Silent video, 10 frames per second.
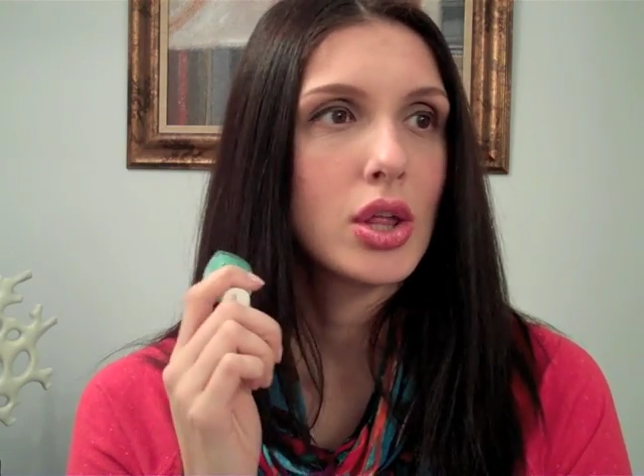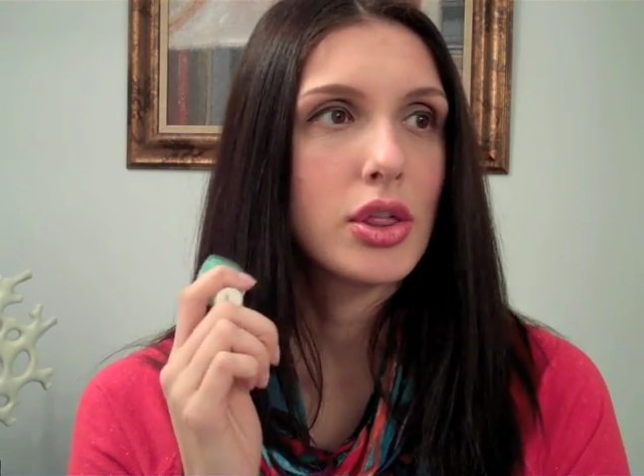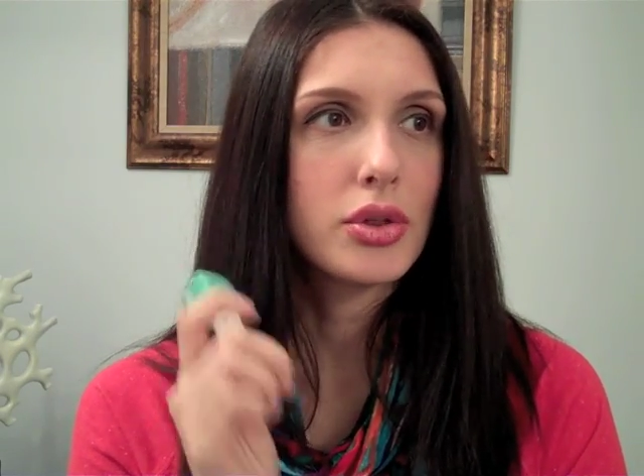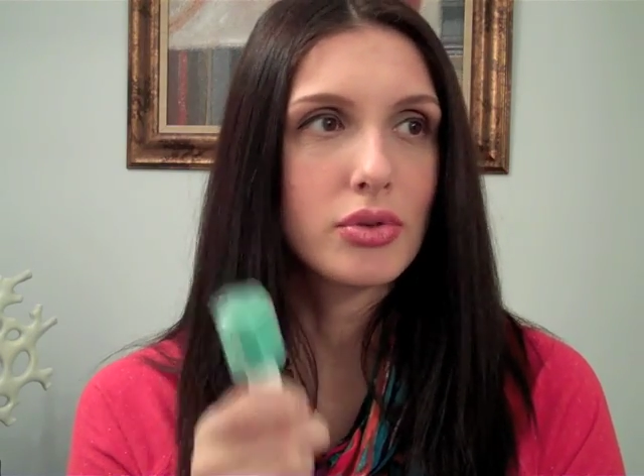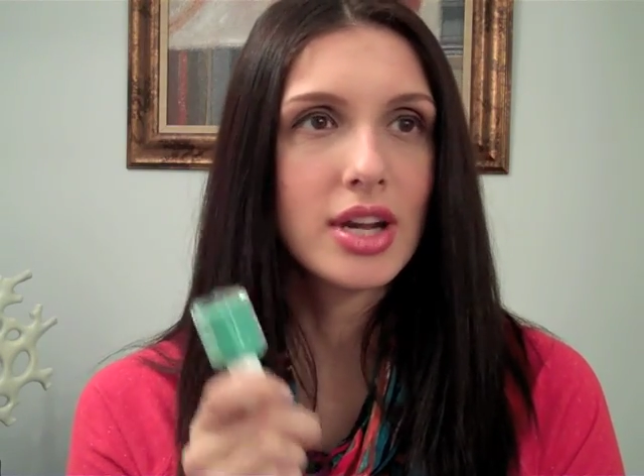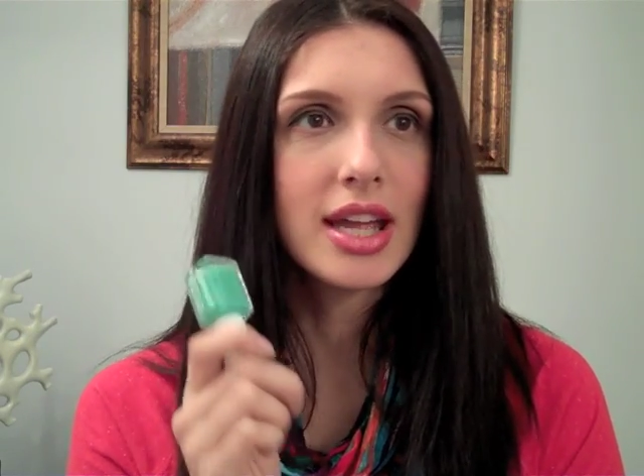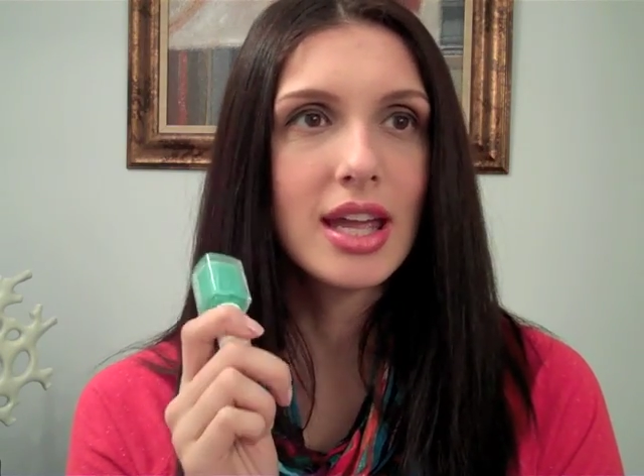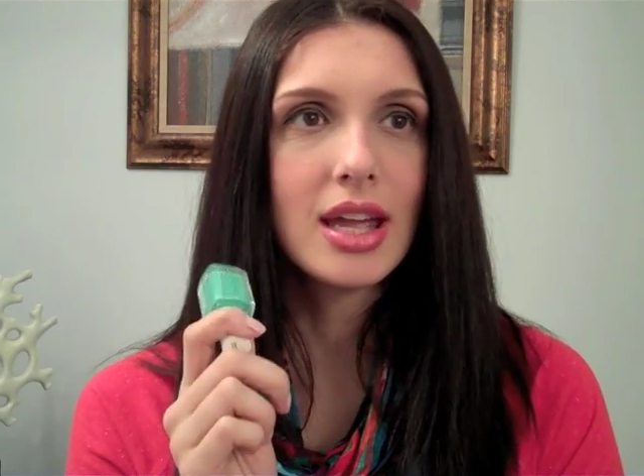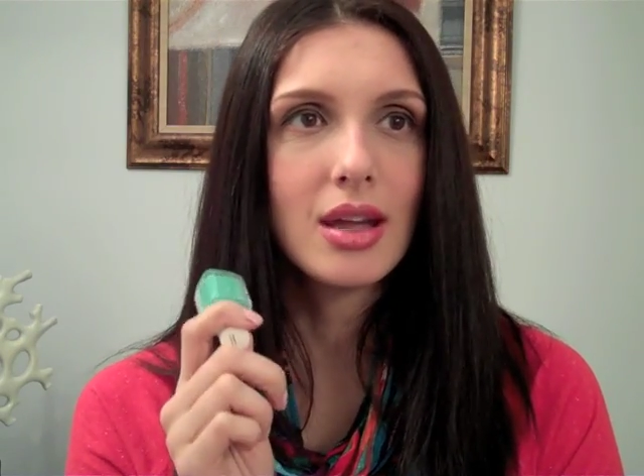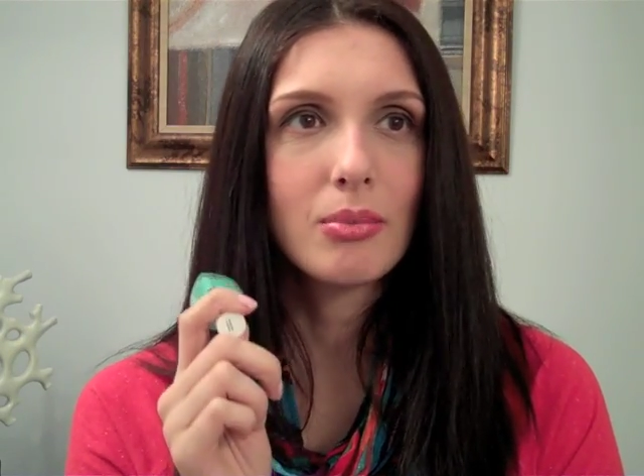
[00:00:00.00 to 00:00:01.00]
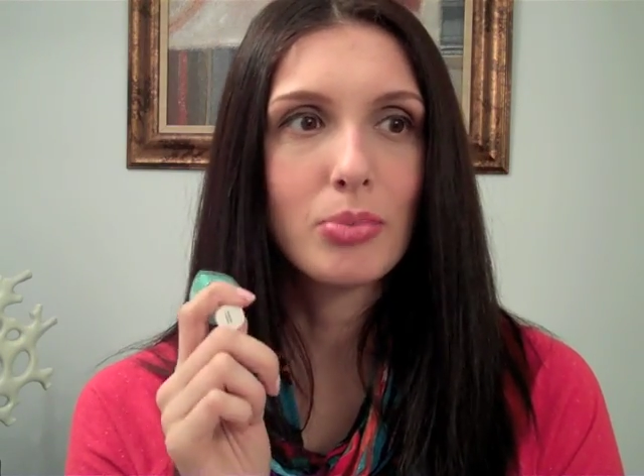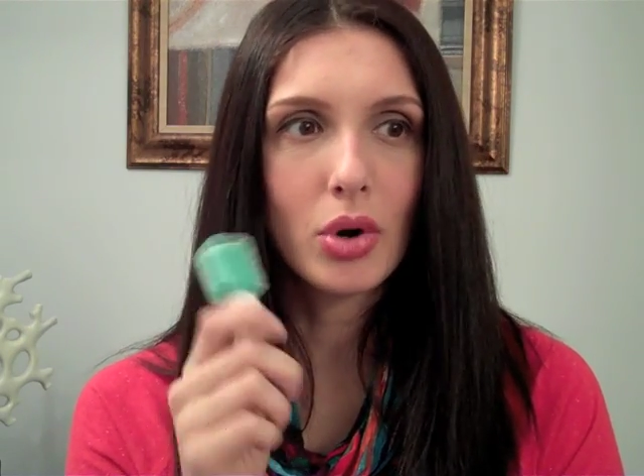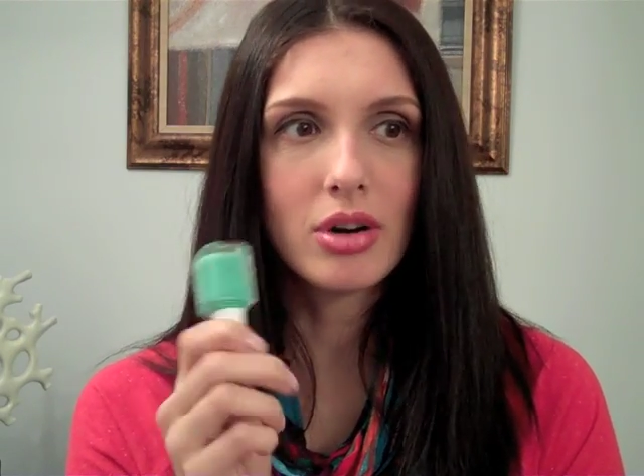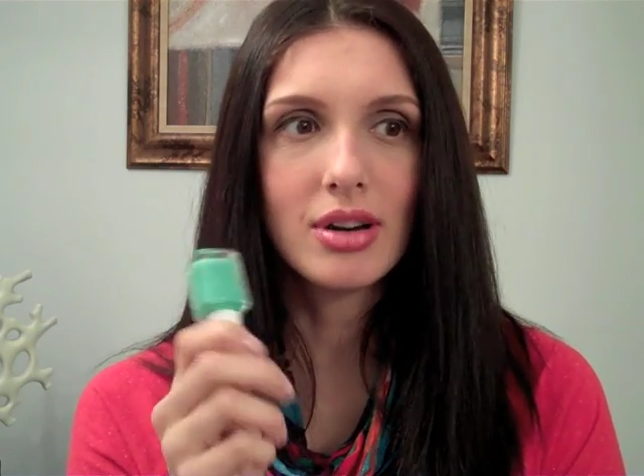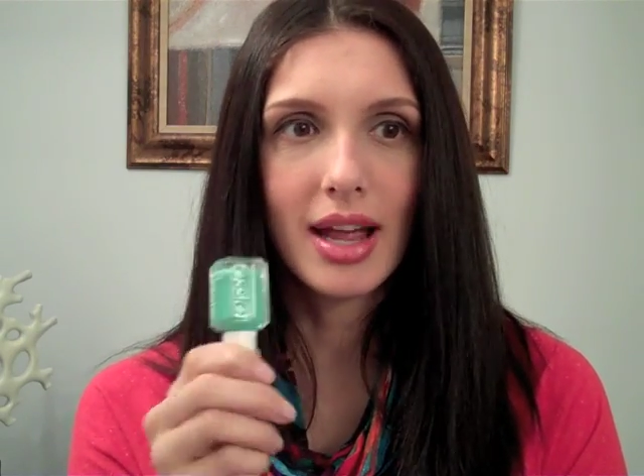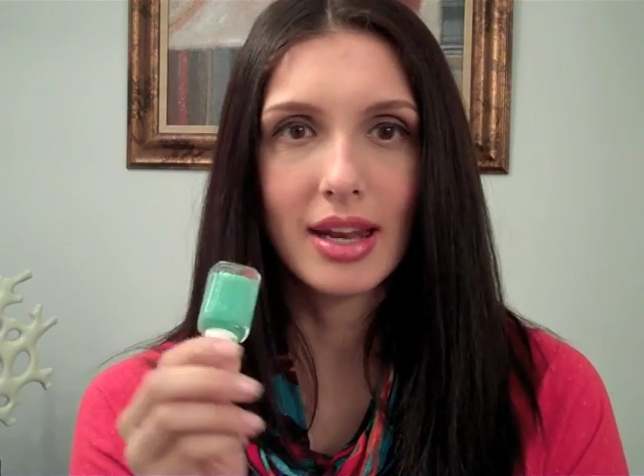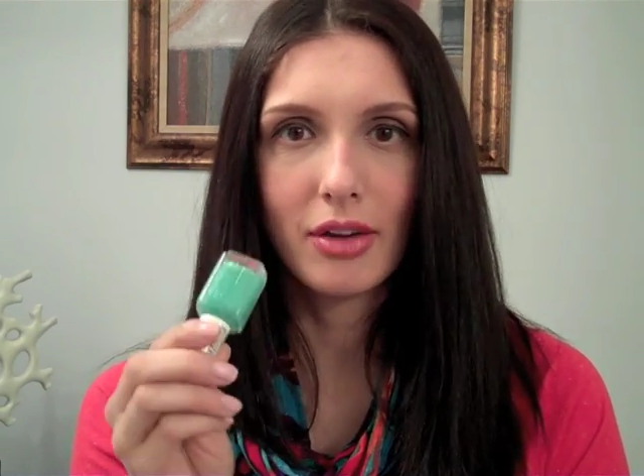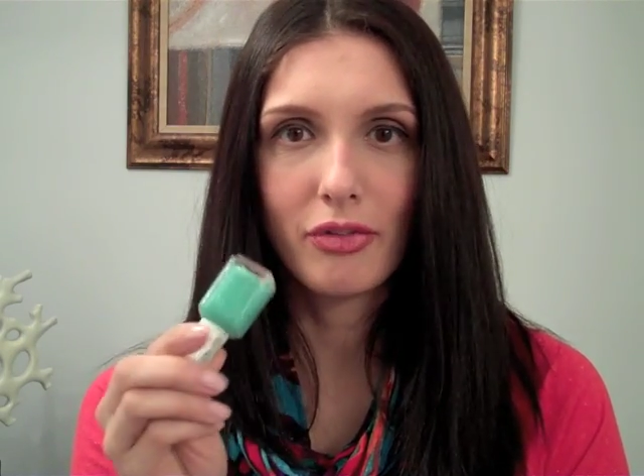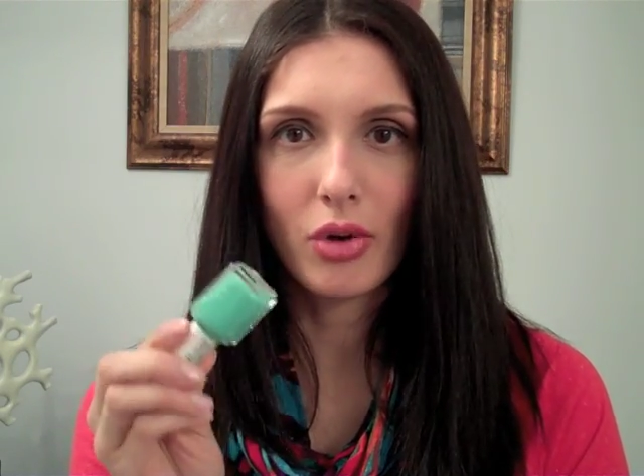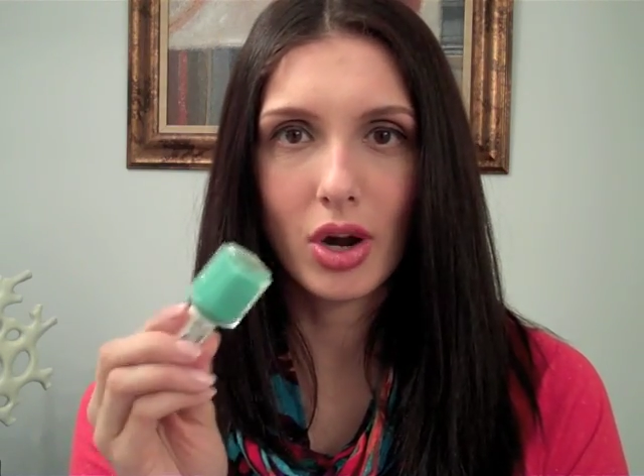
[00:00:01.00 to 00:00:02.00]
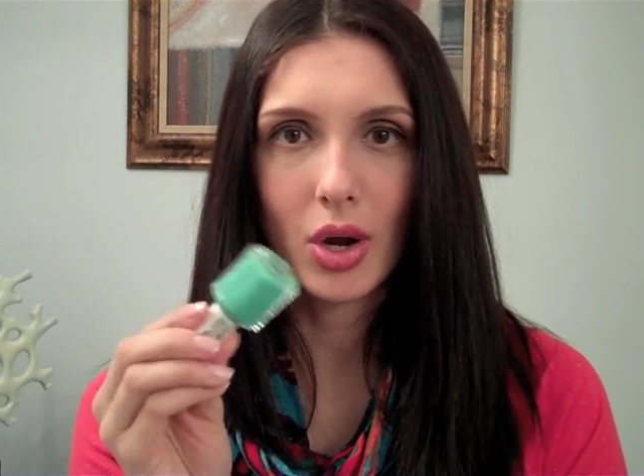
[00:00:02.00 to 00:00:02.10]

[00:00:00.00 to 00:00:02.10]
3, borderlining 4